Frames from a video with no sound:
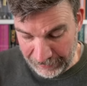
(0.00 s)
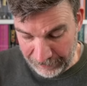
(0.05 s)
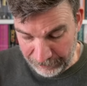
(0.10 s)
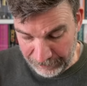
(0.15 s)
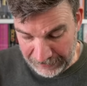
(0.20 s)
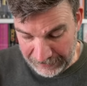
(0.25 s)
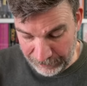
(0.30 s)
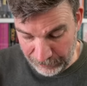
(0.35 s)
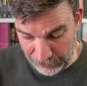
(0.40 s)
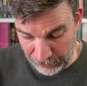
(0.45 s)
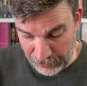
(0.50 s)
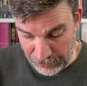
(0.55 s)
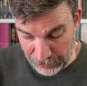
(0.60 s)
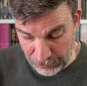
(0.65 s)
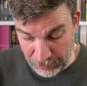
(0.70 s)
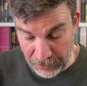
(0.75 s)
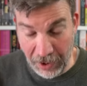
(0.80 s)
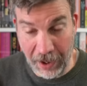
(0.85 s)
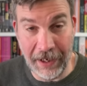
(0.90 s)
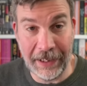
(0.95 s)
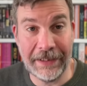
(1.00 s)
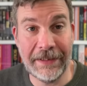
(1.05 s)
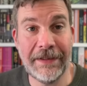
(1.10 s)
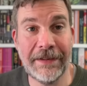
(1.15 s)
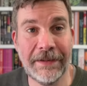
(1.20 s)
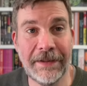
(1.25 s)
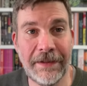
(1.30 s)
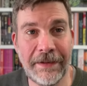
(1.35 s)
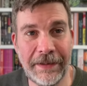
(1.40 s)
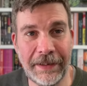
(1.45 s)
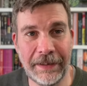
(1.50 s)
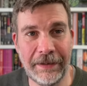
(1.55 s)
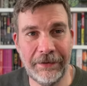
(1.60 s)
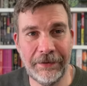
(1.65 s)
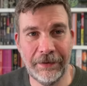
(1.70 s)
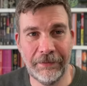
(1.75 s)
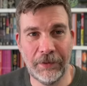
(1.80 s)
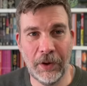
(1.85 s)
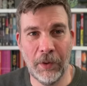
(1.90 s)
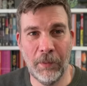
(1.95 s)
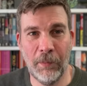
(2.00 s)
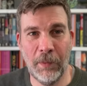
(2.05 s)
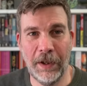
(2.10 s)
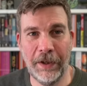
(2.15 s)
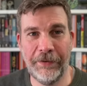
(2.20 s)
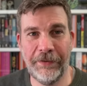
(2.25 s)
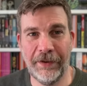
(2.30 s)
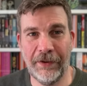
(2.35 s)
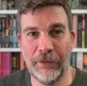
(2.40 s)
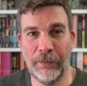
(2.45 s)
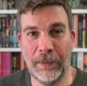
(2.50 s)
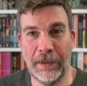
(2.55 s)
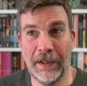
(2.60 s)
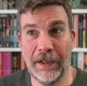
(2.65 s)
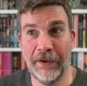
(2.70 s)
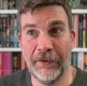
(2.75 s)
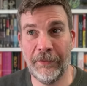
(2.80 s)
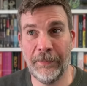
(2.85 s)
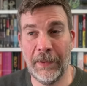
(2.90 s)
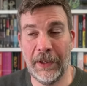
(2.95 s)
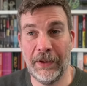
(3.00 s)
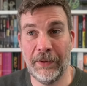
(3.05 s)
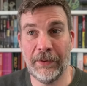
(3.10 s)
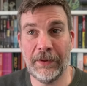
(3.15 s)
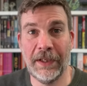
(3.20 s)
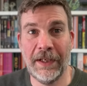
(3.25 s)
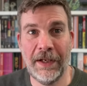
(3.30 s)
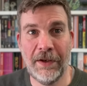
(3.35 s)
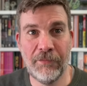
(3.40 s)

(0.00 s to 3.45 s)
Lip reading: people who liked Things Have Gotten Worse Since We Last Spoke